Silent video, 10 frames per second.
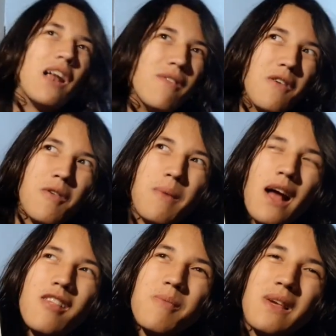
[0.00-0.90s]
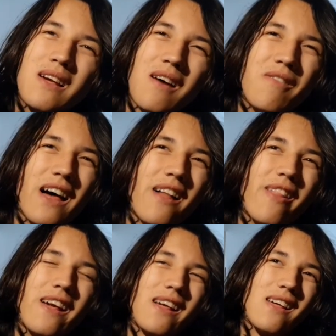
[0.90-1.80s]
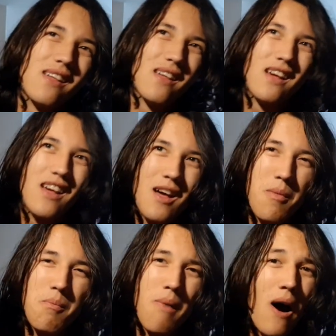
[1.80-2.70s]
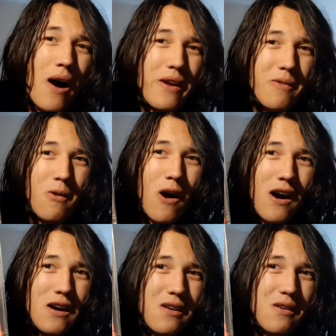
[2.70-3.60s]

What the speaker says: of it reminds me of that like mod rock,